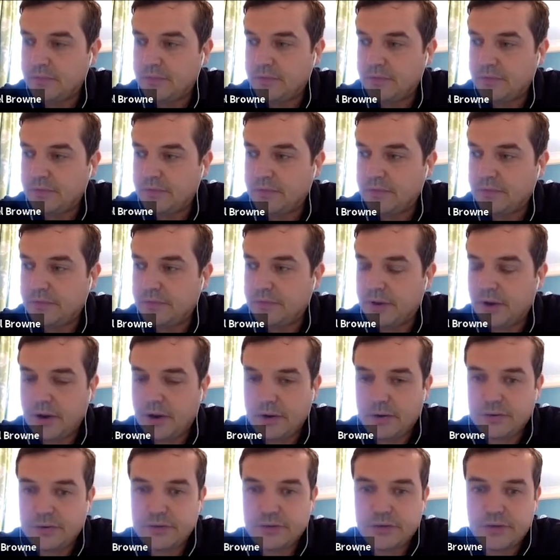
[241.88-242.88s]
for
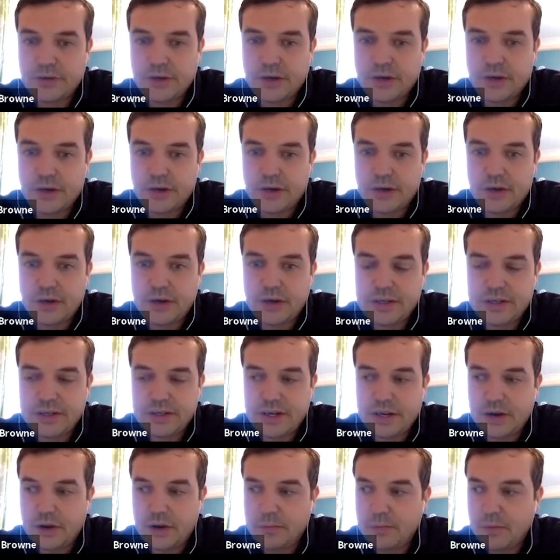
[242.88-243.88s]
those
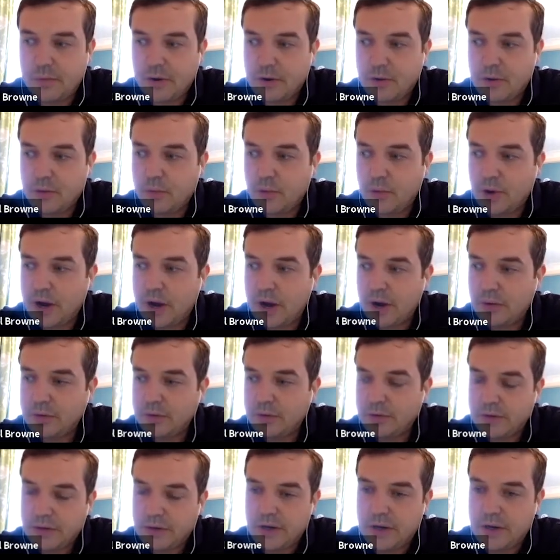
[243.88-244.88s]
listening, I'm Michael
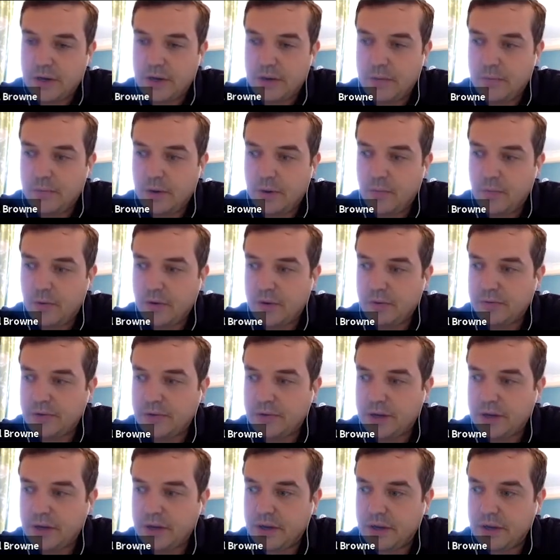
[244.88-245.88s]
Browne. I'm one of
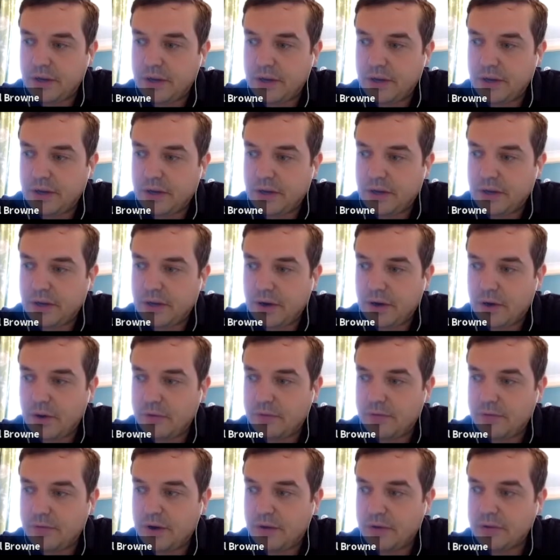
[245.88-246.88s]
the
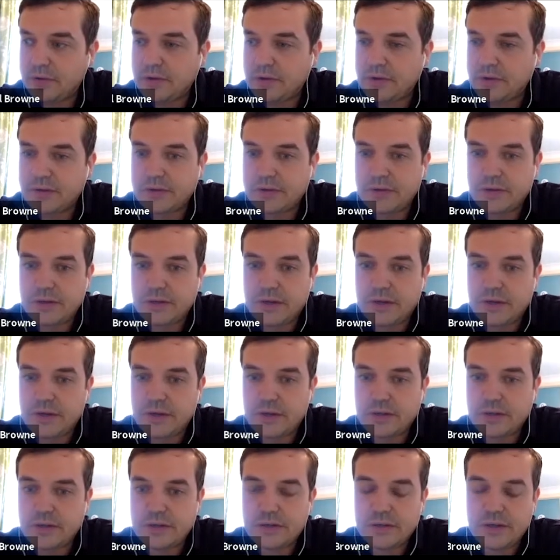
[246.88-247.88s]
co-founders,
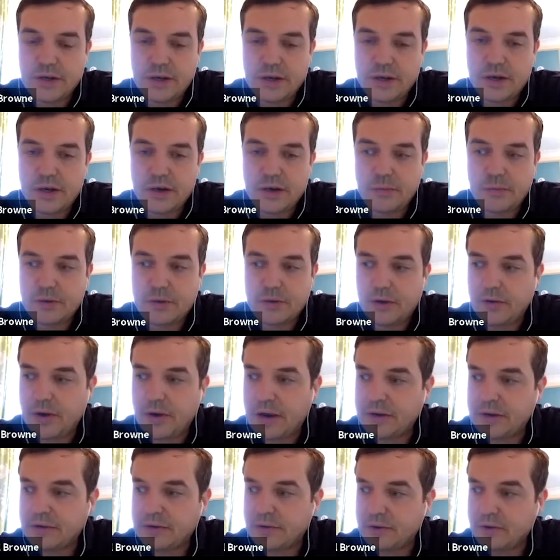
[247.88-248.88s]
and I'm a
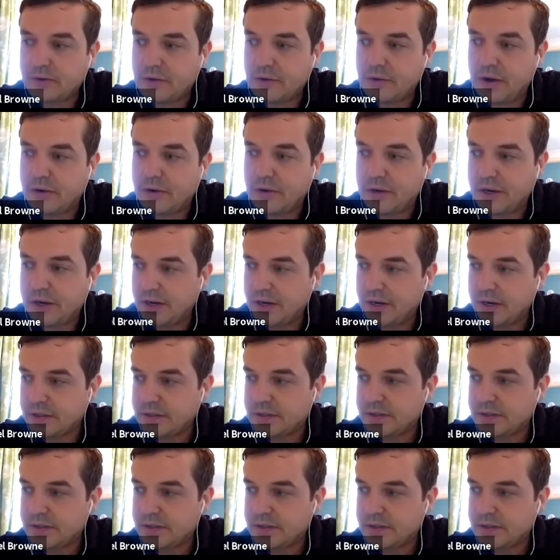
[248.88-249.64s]
director at Crowdhelix.